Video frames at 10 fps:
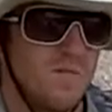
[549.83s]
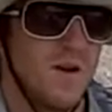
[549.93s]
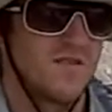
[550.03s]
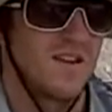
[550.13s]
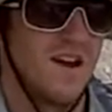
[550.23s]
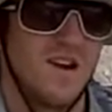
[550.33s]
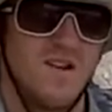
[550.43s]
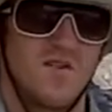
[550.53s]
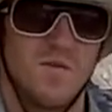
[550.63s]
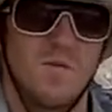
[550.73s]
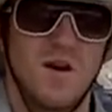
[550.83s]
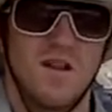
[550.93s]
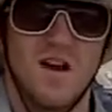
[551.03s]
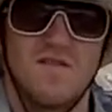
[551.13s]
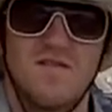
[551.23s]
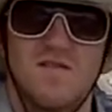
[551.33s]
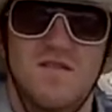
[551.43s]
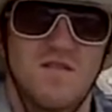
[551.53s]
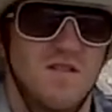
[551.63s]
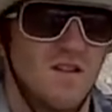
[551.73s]
Best hiking trip of my
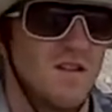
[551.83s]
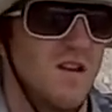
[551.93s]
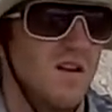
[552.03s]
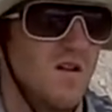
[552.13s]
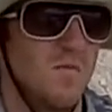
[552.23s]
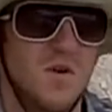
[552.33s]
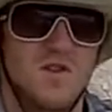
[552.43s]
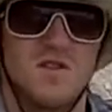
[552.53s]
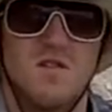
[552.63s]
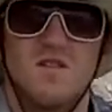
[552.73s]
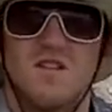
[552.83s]
life, and it'll push you.